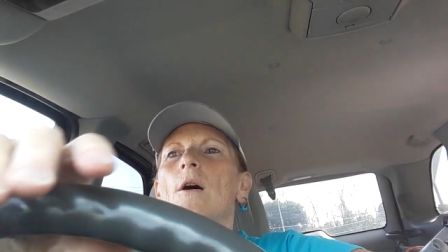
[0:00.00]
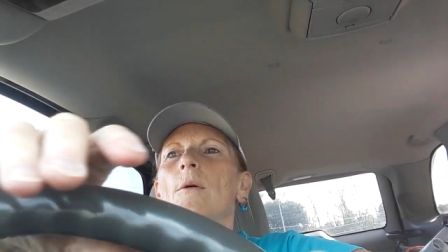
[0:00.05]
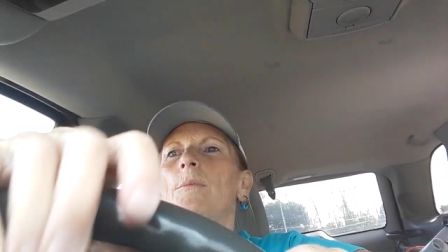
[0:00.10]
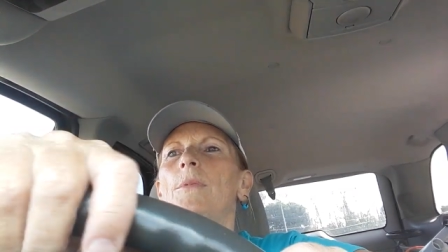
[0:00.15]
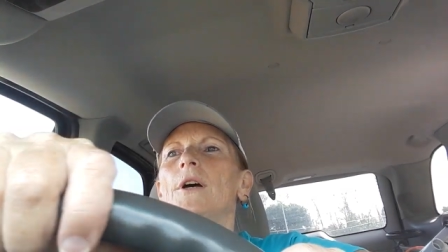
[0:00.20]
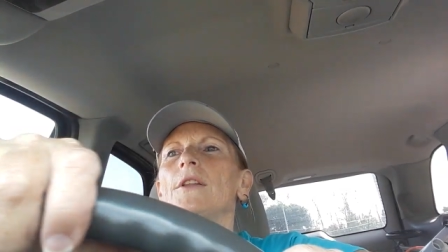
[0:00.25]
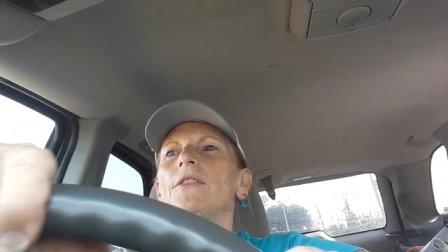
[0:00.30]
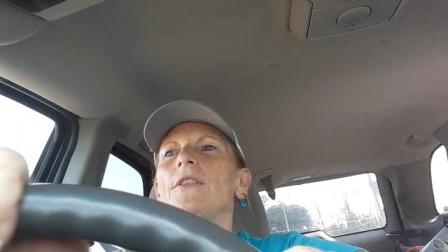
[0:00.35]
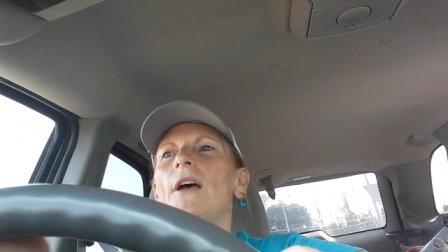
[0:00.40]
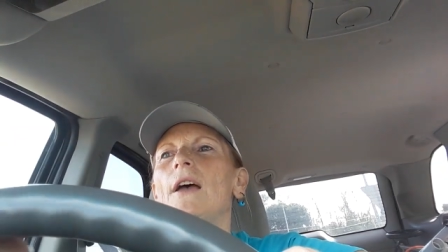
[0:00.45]

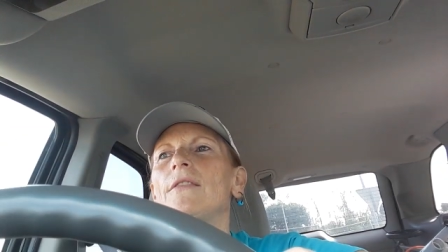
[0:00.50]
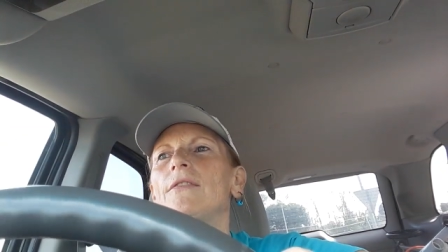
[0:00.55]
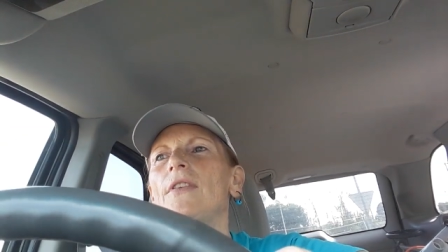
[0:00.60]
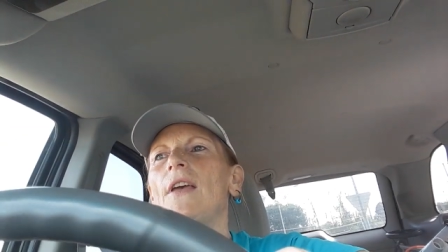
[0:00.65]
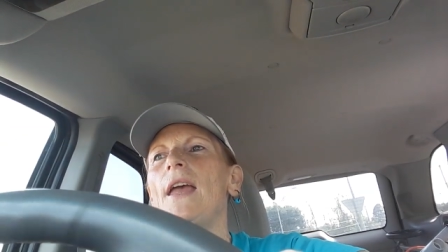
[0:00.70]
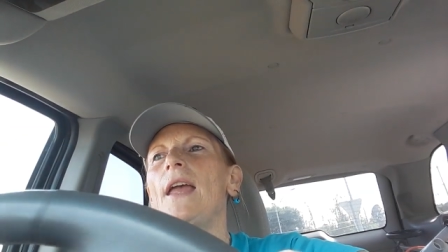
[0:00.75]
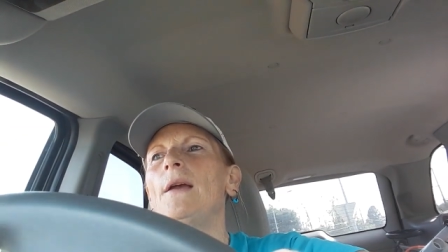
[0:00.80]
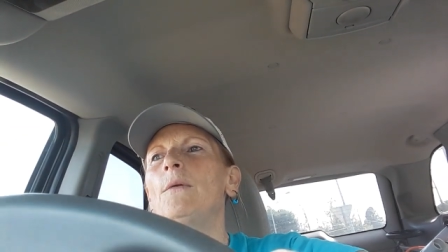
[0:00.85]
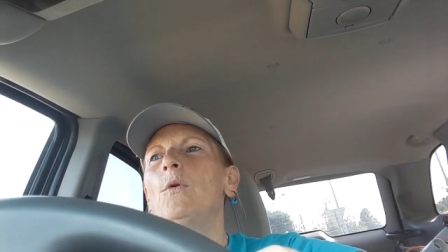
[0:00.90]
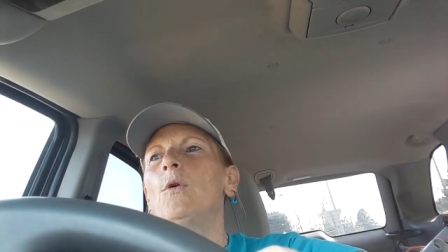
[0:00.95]
but that
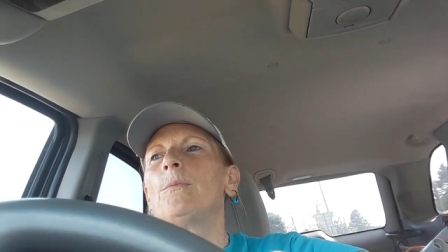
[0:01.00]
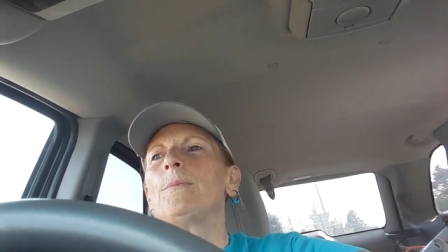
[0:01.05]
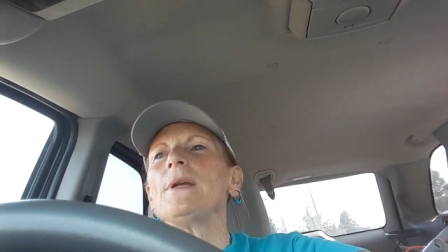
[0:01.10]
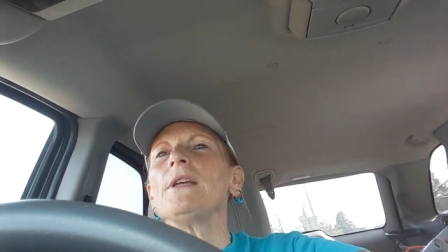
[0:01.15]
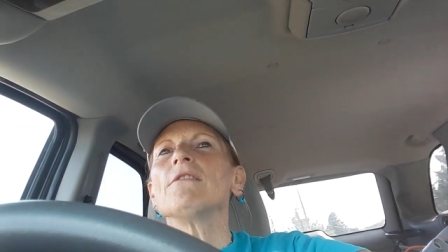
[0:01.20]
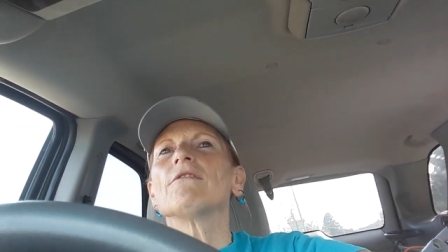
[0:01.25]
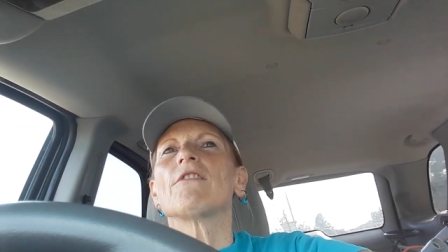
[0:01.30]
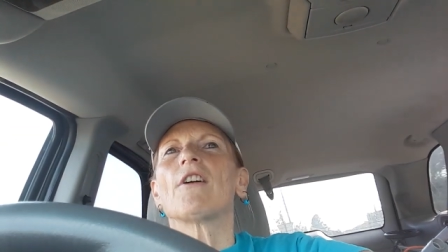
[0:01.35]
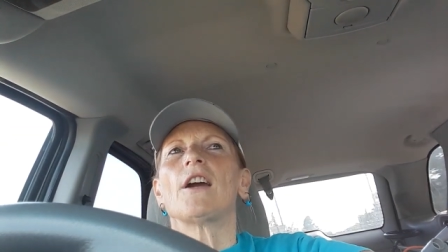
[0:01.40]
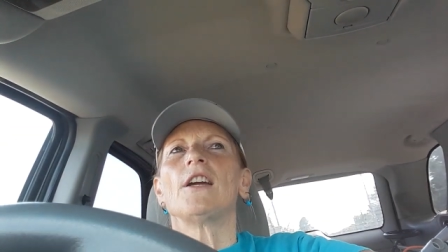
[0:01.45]
they will
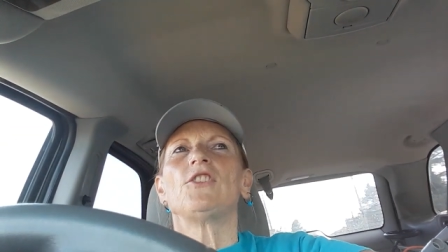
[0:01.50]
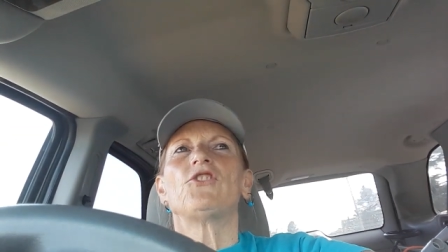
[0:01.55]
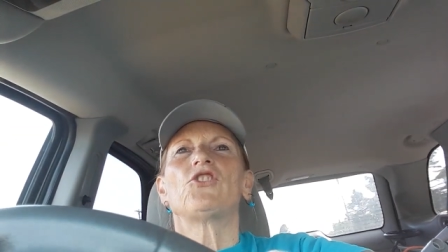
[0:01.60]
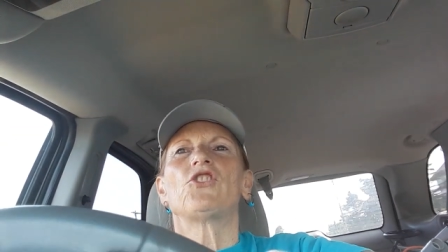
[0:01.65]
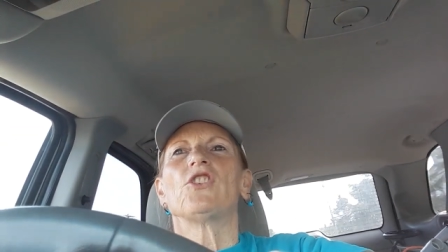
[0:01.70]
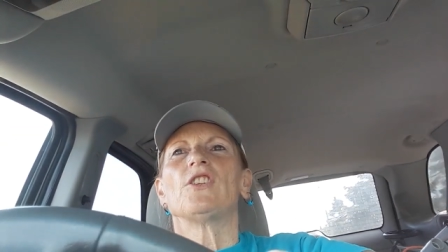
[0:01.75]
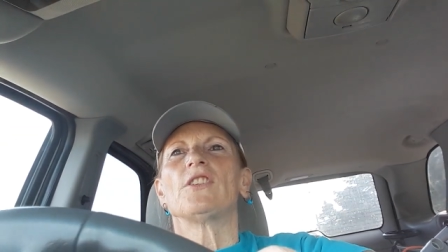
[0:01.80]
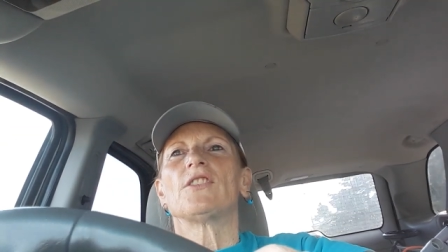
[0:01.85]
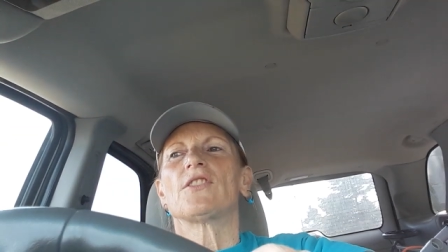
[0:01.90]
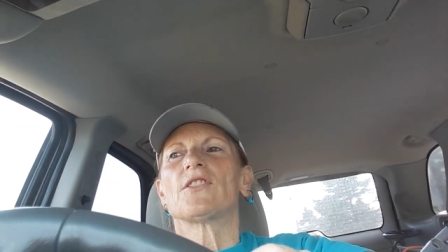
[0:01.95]
be
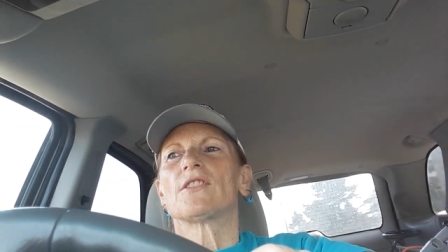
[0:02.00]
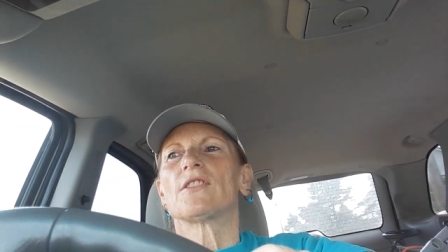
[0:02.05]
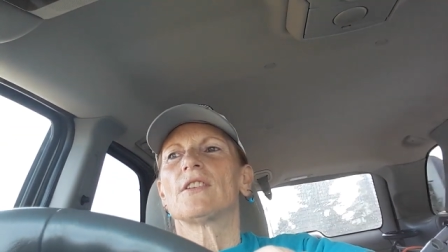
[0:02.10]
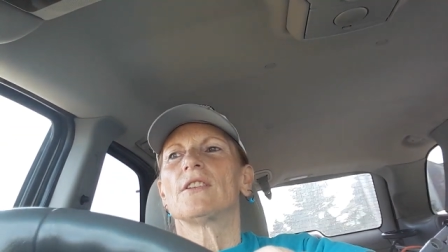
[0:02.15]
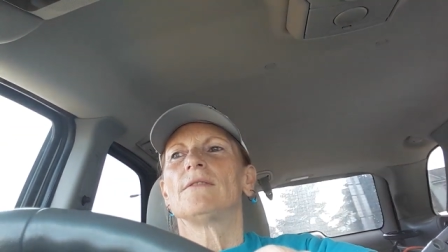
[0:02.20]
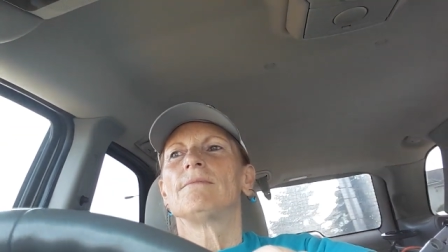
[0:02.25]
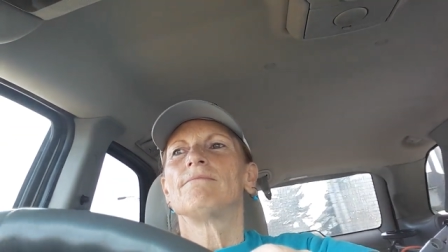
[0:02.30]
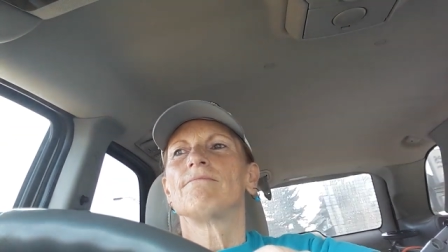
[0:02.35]
righteous.